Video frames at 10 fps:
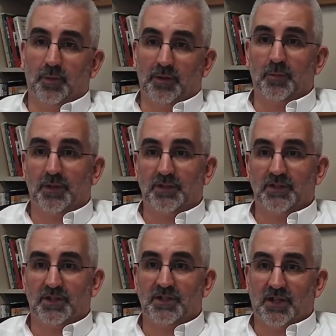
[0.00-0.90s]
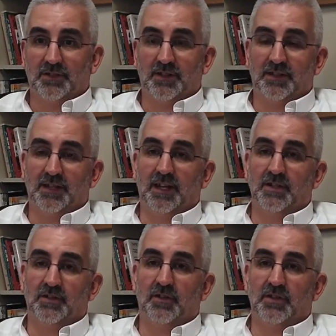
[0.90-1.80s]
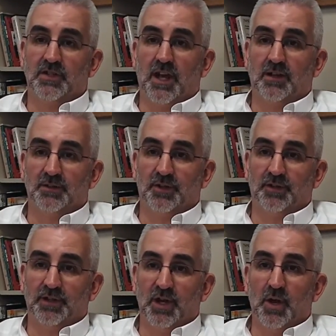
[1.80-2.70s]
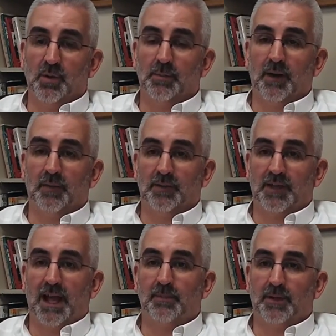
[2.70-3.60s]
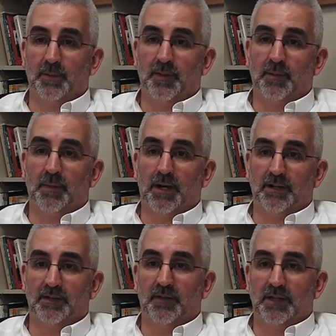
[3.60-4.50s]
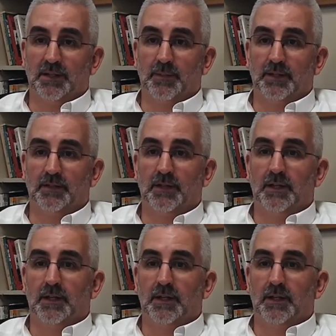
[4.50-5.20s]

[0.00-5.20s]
what does the teenager or the child already know about that's happening with their body development.